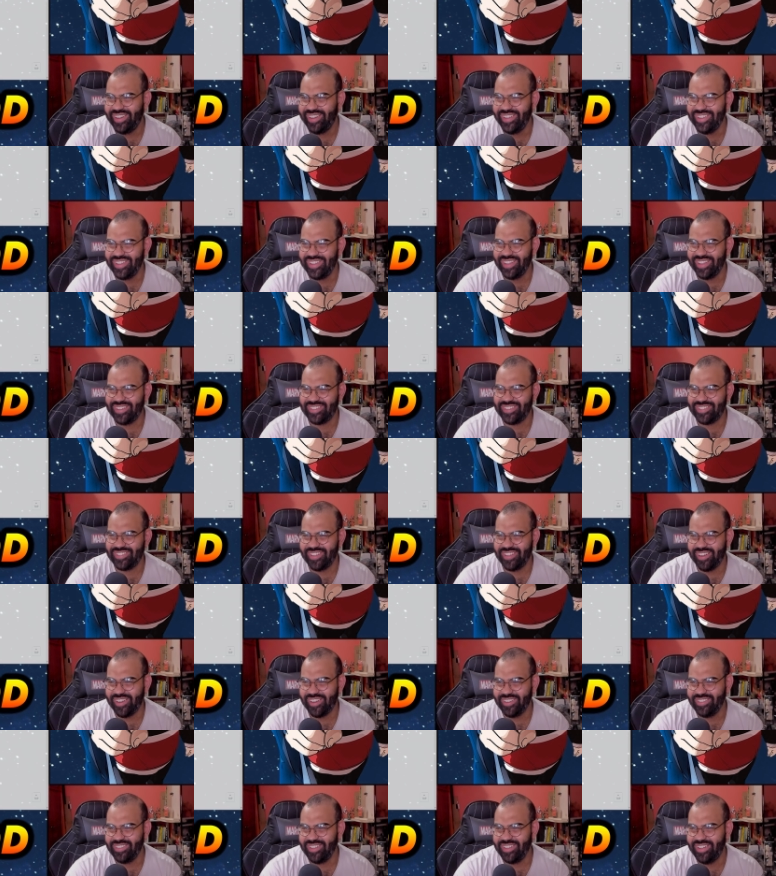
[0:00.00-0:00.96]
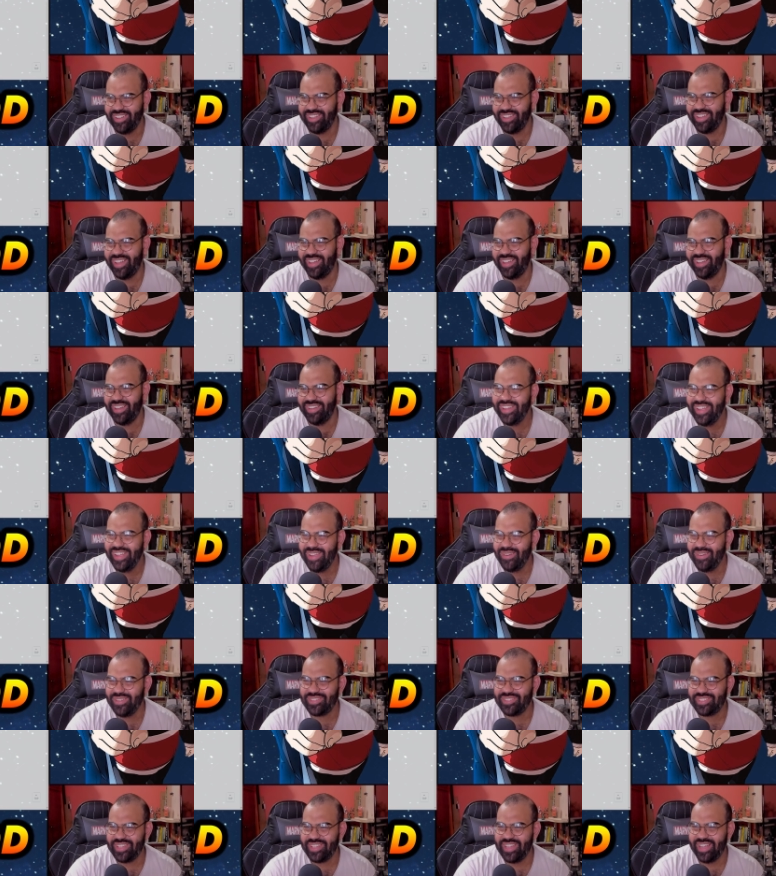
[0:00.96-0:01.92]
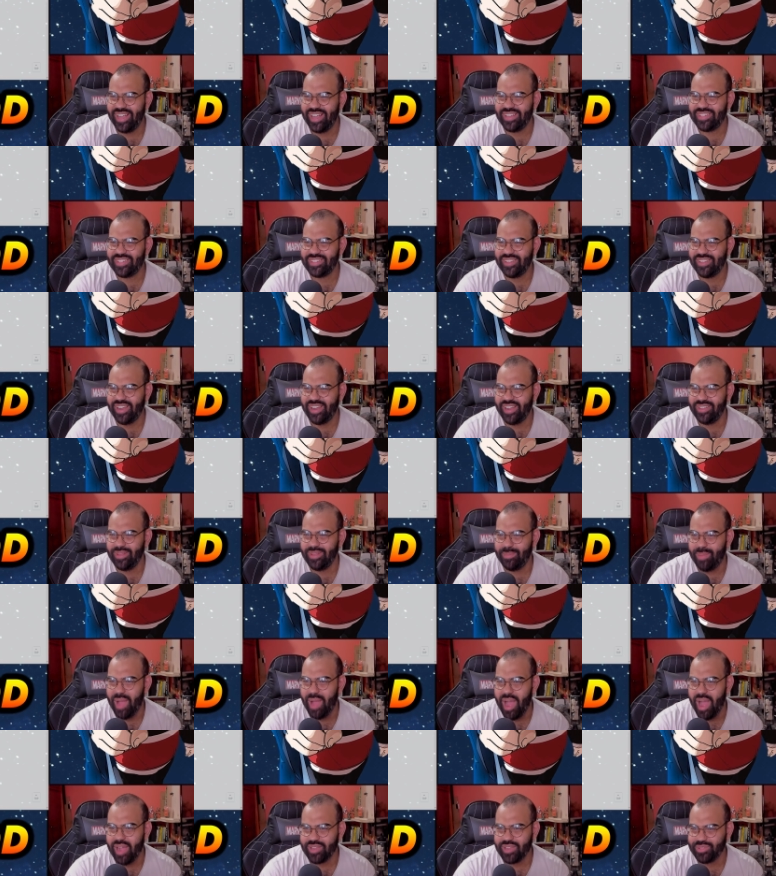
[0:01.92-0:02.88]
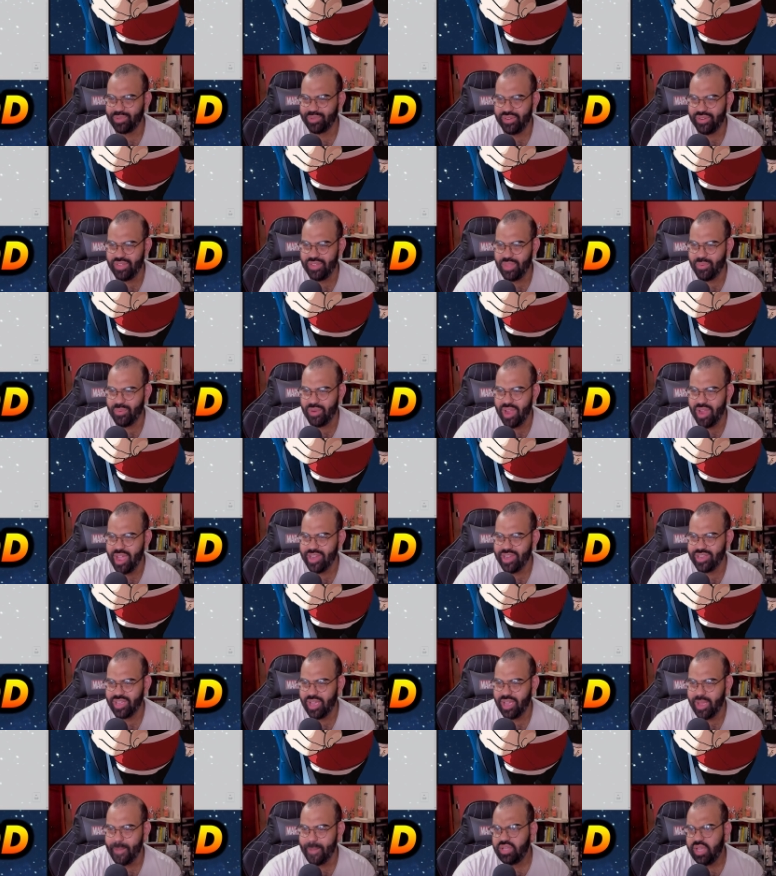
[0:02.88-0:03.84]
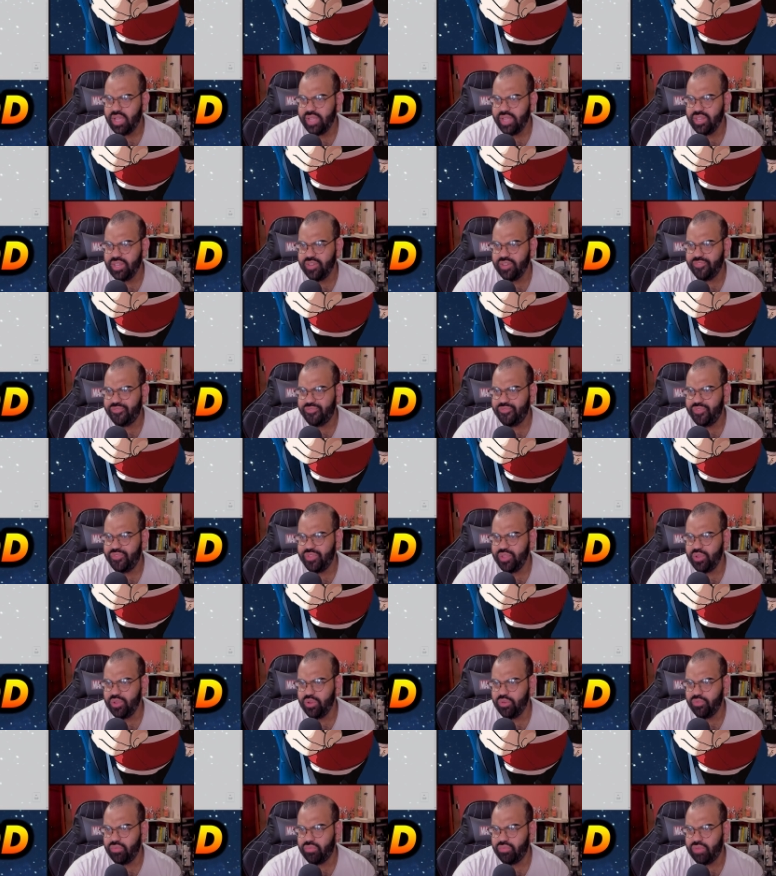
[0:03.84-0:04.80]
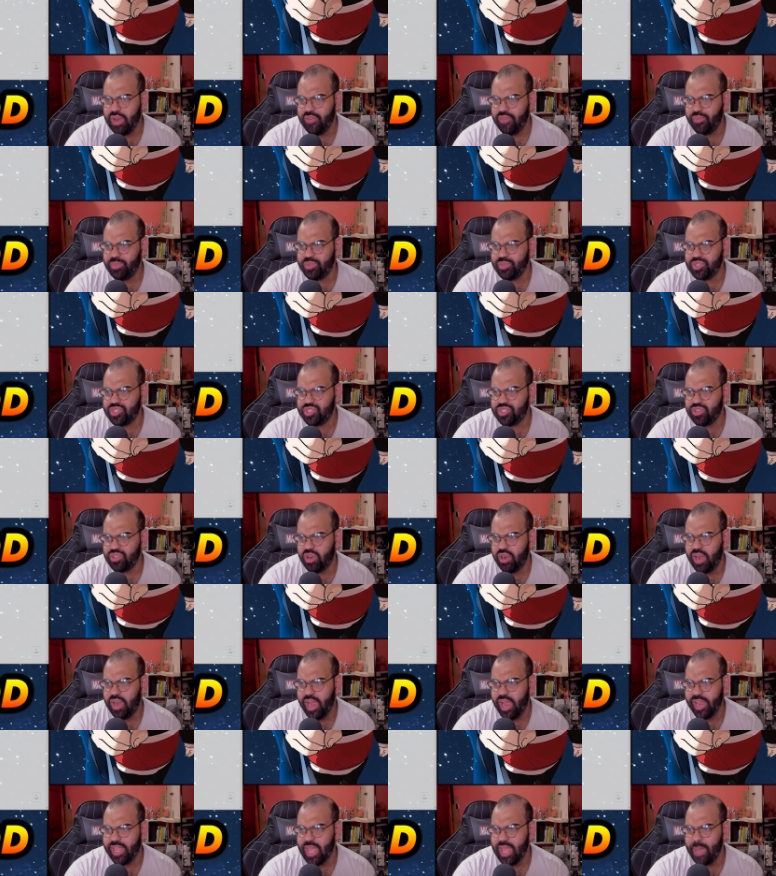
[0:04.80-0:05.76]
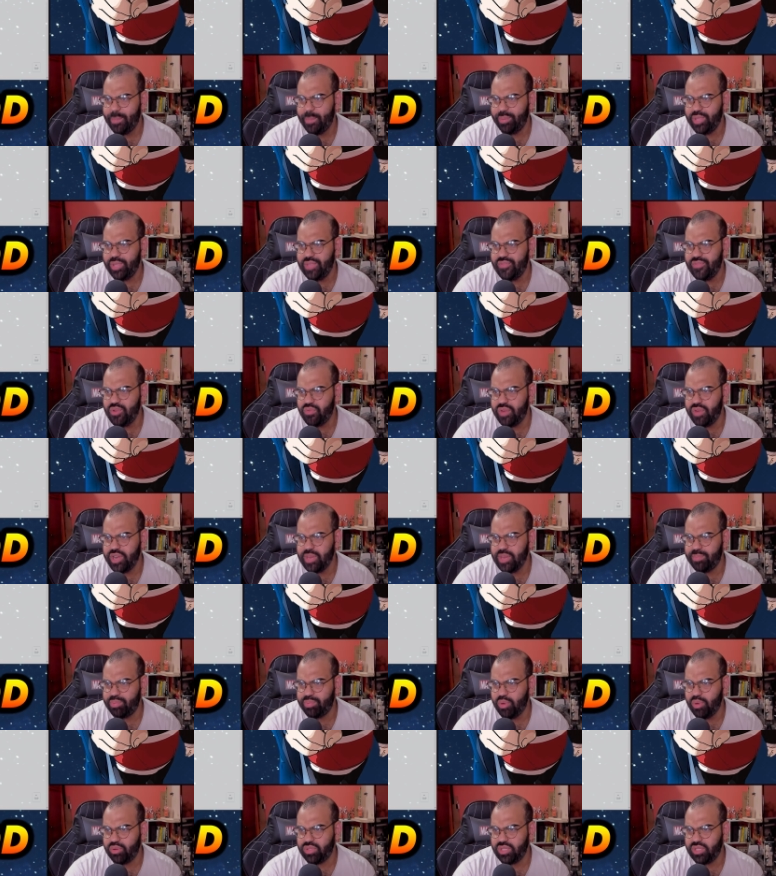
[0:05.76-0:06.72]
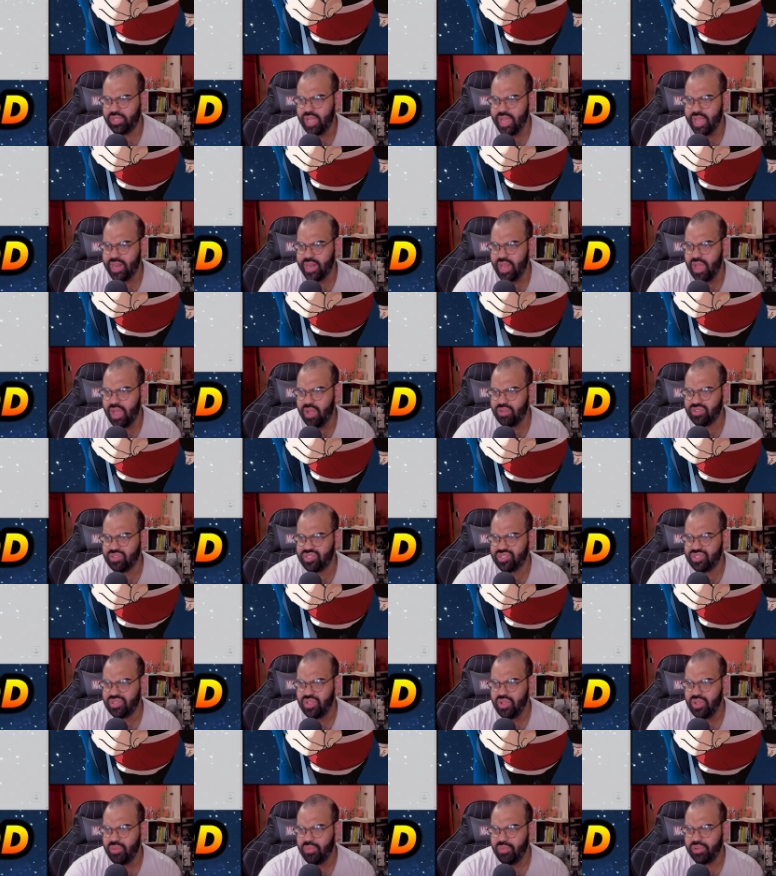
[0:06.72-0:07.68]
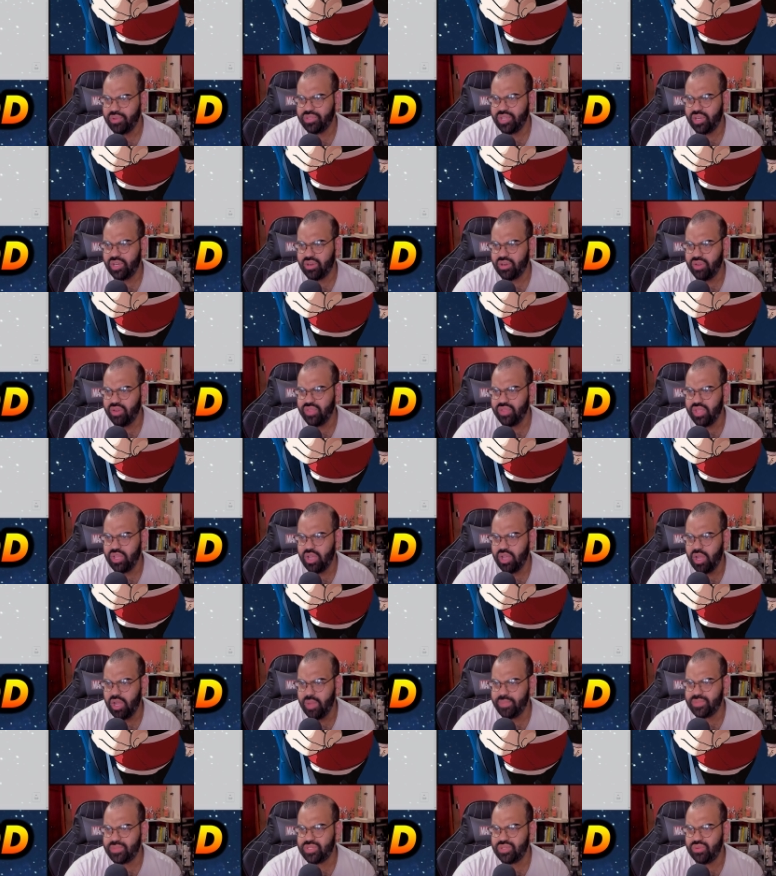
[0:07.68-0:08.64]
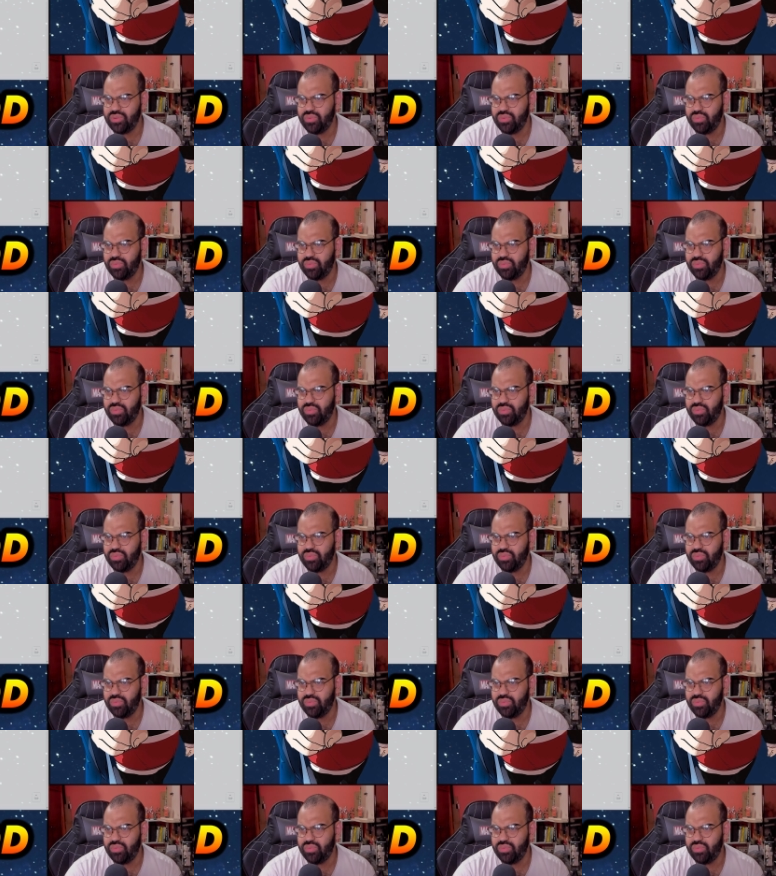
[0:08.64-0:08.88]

He gets stuck in the... he was. He got stuck in the box, whatever they were hiding at. I didn't feel right from the start. I can't believe he already broke the lighthouse. What the heck are they up to?